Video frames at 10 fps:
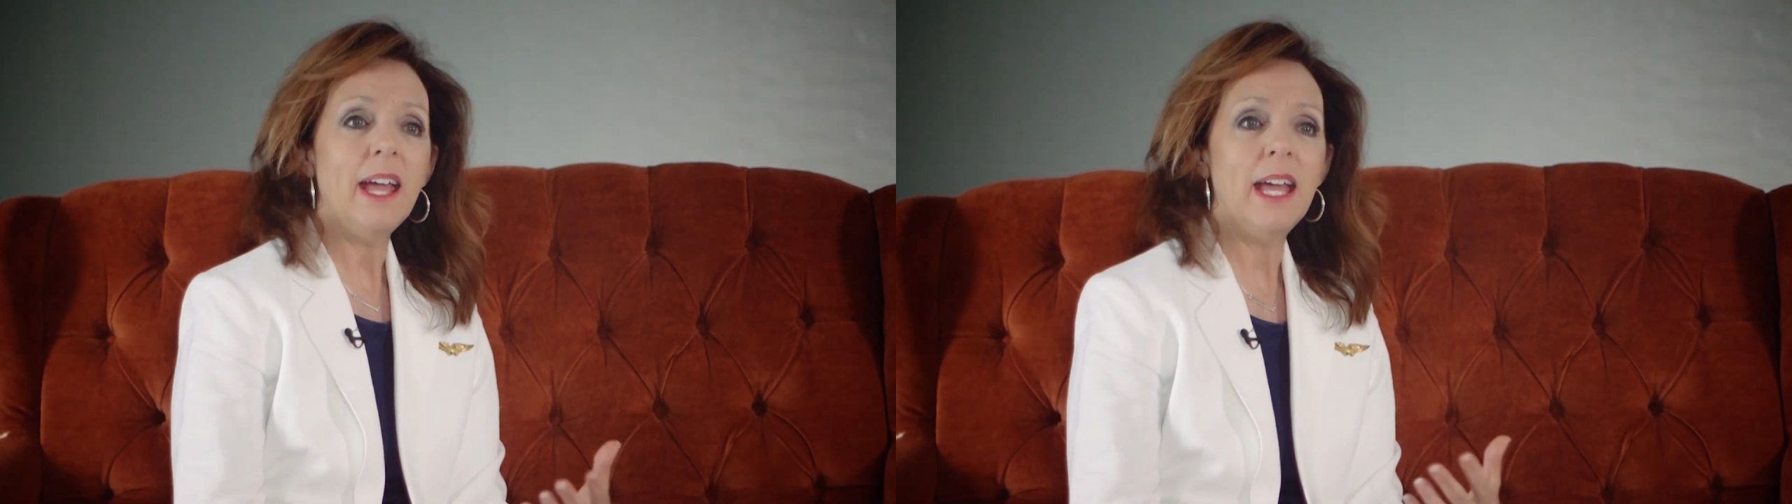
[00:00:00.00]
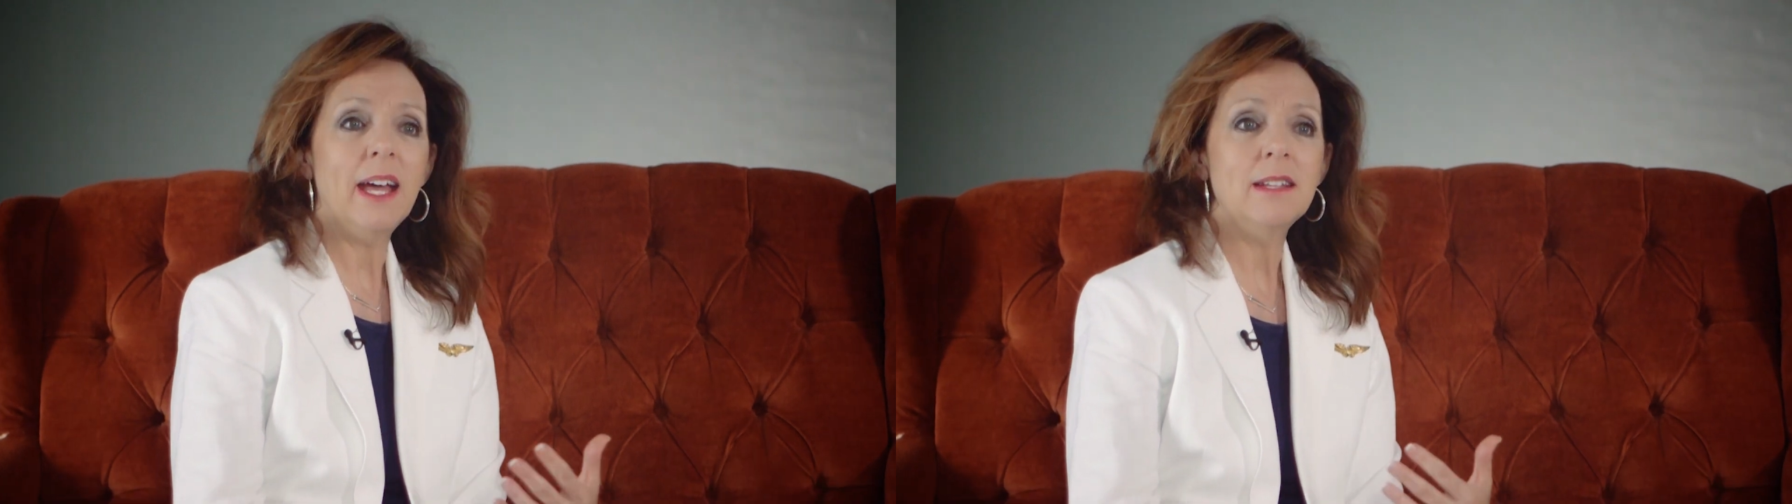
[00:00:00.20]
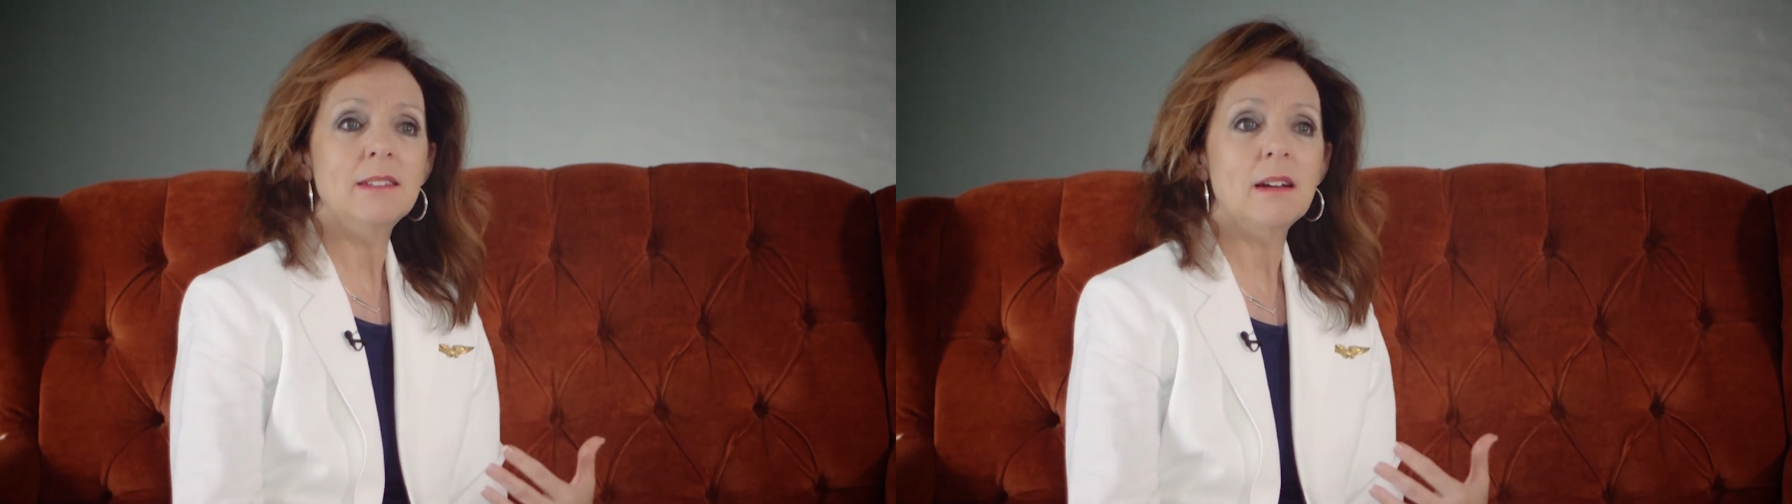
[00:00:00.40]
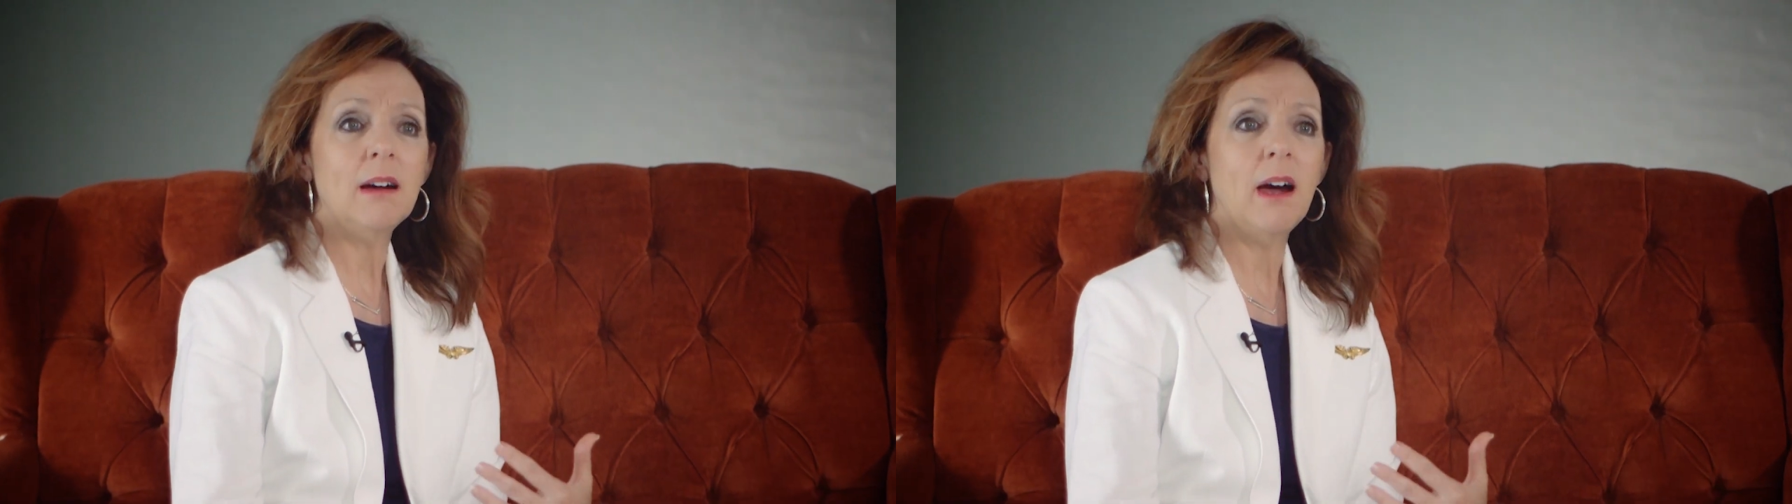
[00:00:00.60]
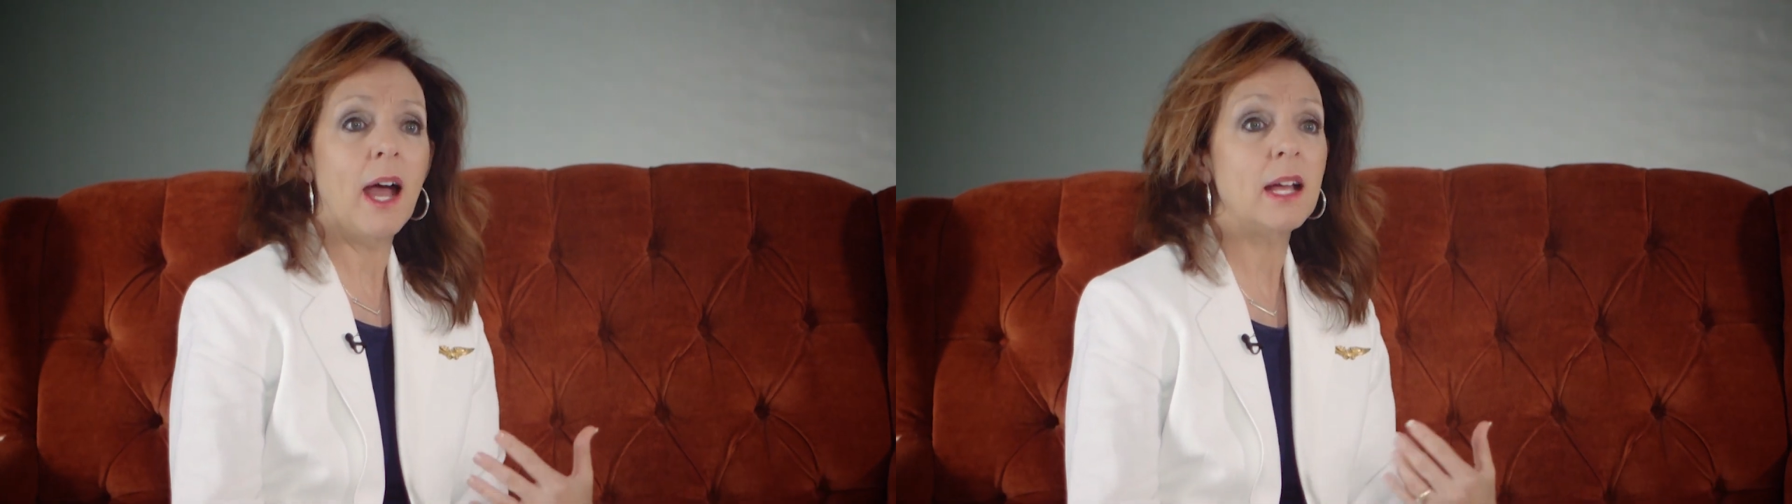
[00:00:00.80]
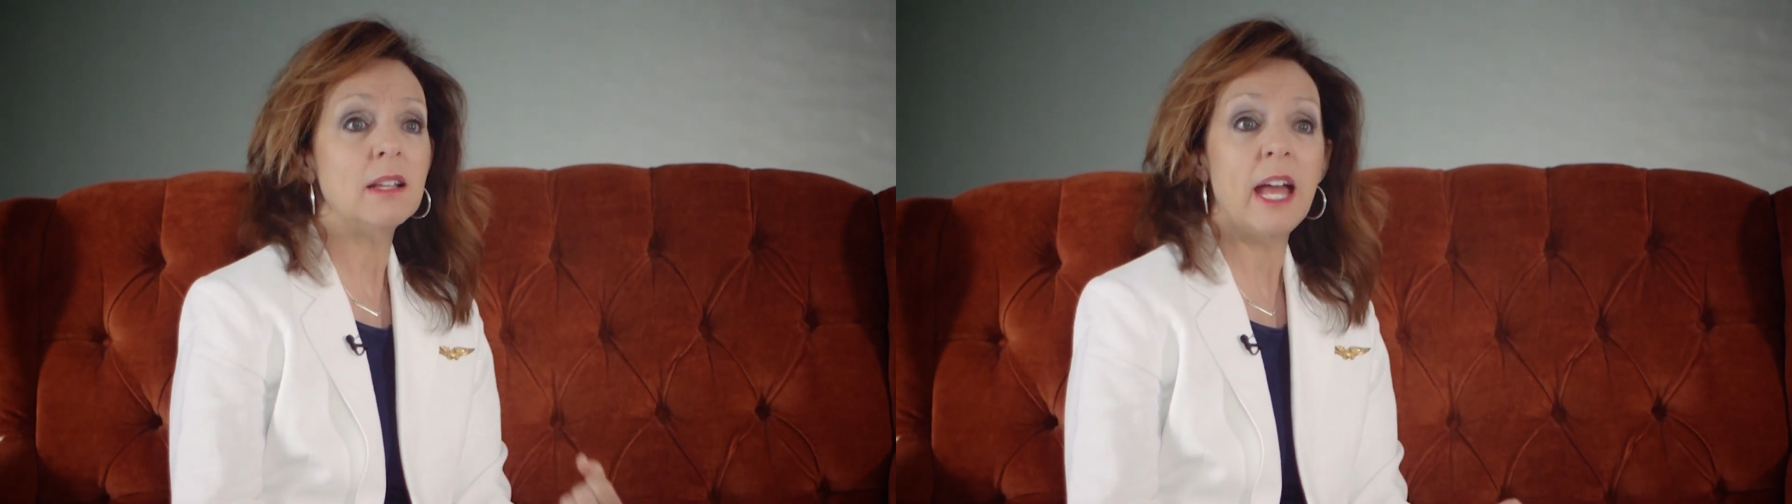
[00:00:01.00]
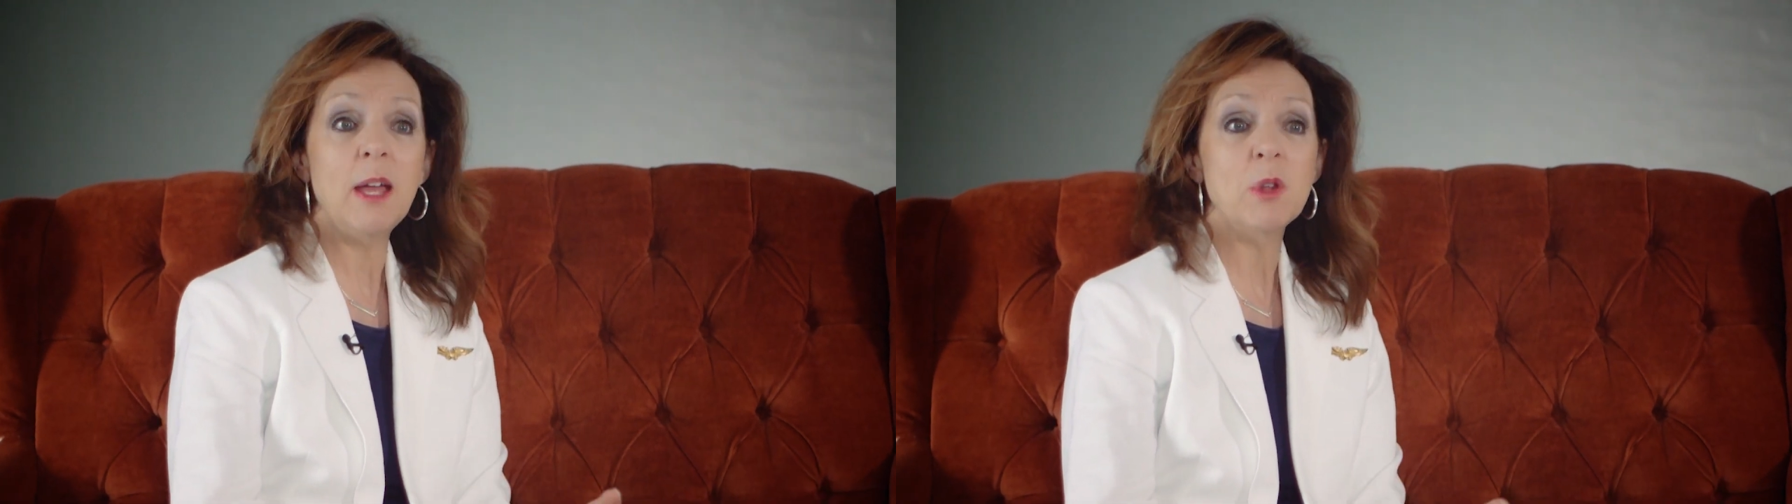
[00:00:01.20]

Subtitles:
And I claim